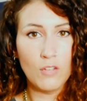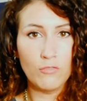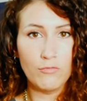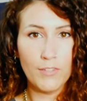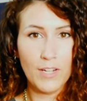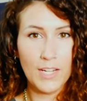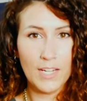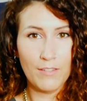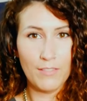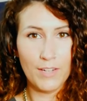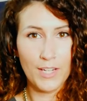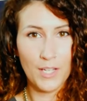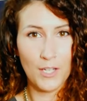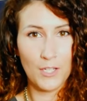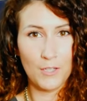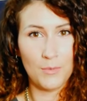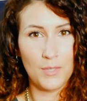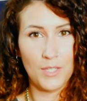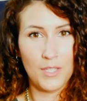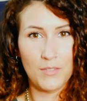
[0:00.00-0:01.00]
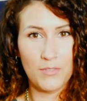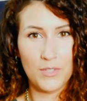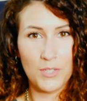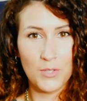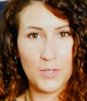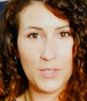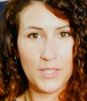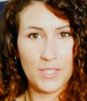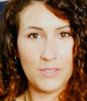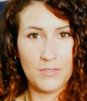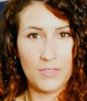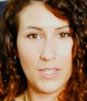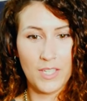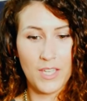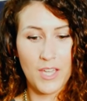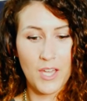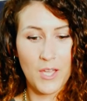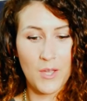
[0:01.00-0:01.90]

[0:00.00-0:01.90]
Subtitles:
I really, really hope that you've enjoyed this video.